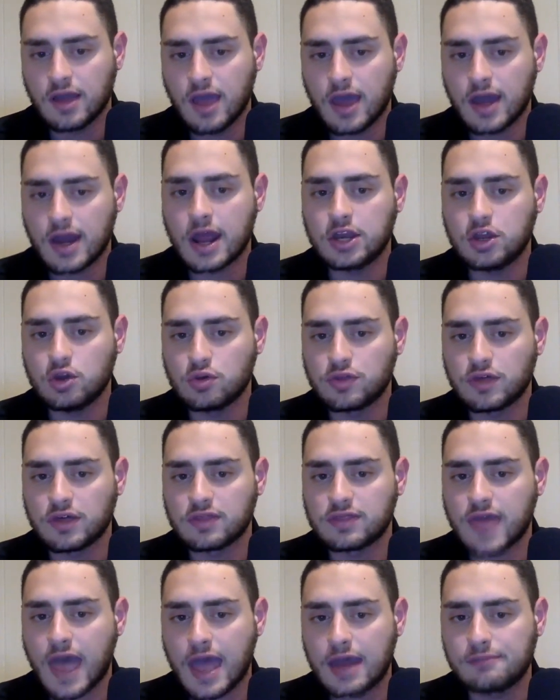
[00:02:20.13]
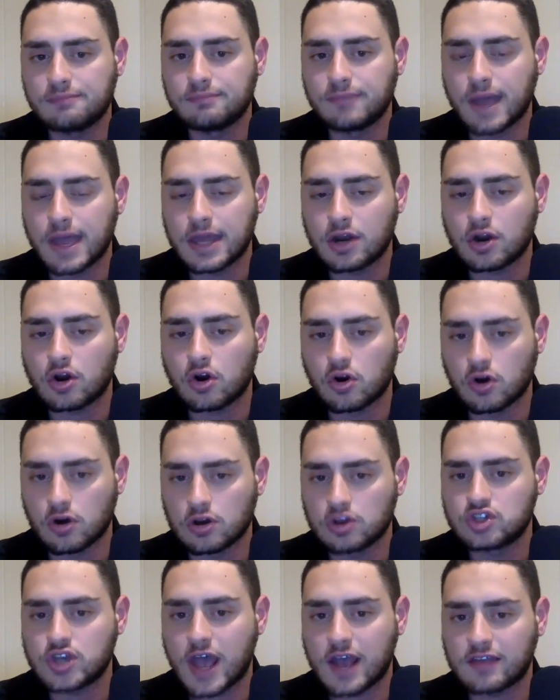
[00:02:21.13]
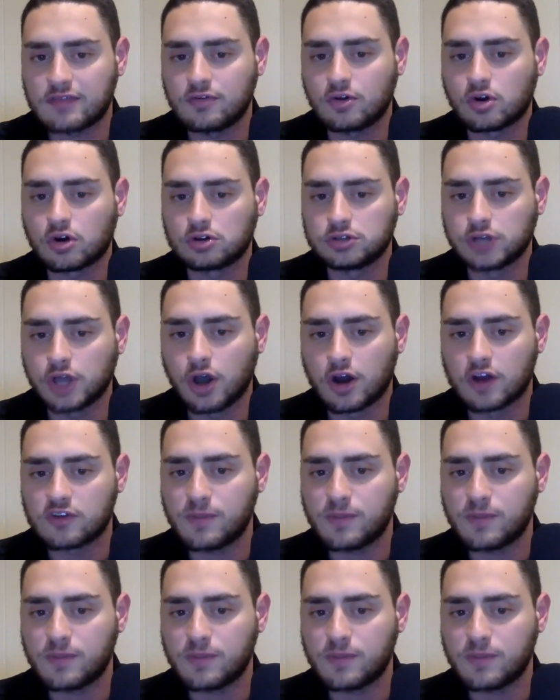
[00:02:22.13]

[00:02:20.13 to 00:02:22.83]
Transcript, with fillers: and I do think that might hurt Jacksonville early on,